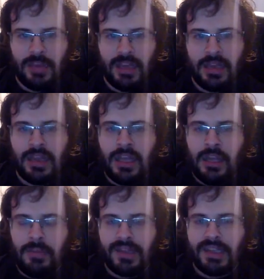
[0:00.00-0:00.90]
And
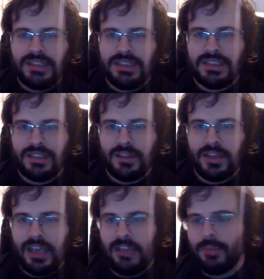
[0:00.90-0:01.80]
Makdessi's still
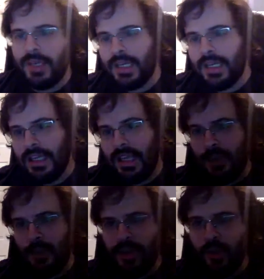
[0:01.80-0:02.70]
game, man.
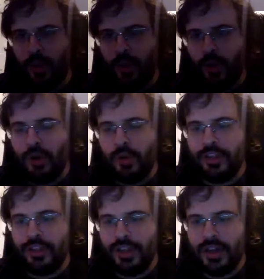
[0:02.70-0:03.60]
He went to war with